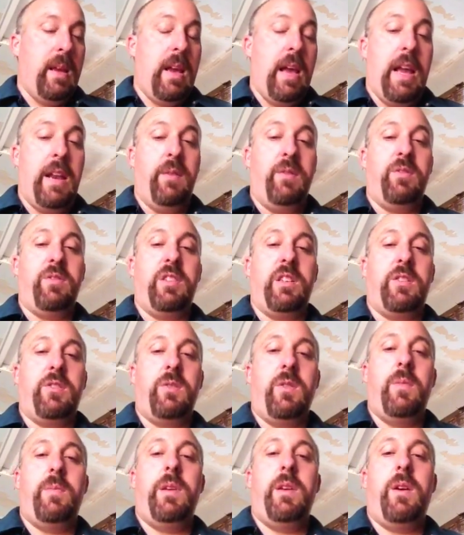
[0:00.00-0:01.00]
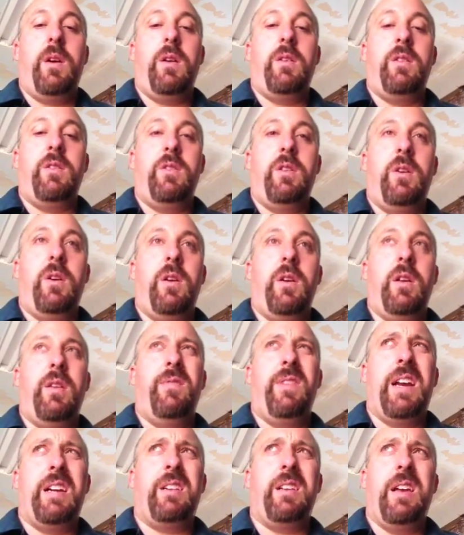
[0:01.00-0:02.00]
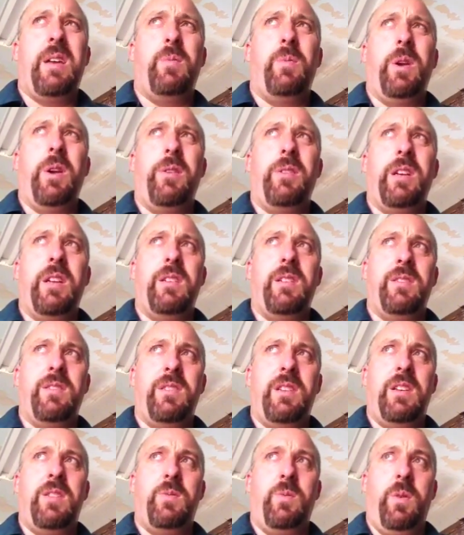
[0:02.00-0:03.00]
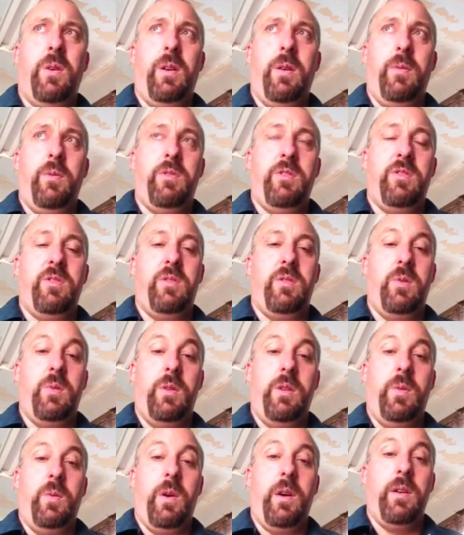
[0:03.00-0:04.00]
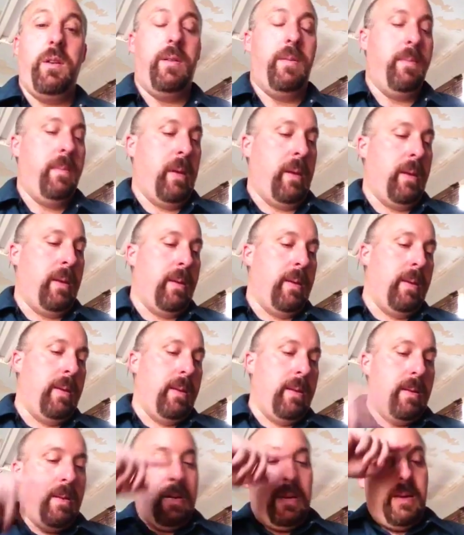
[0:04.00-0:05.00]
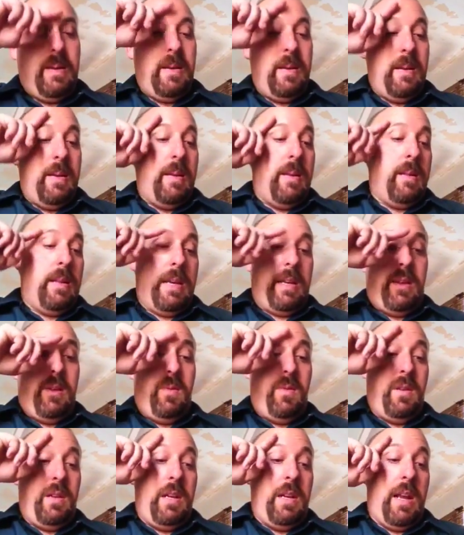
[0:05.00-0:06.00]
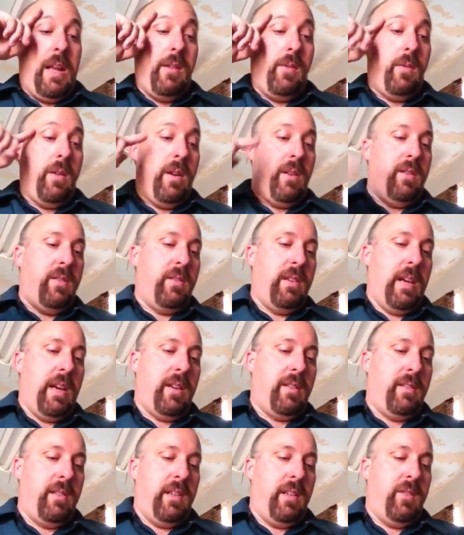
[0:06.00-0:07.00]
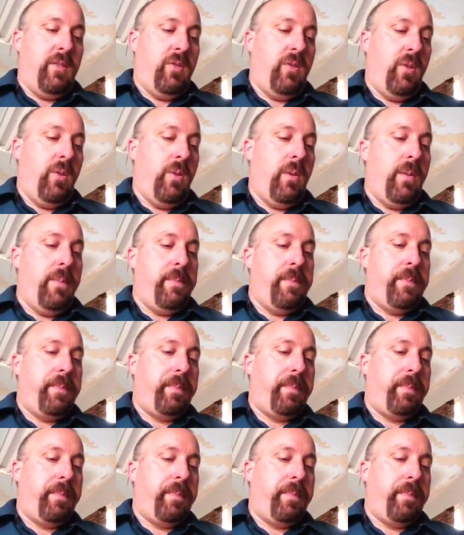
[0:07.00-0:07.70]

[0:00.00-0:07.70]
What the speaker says: and it was extremely hard to turn. In fact, it had weird tendencies where it would just do what it wanted, like you would need ailerons to actually control it.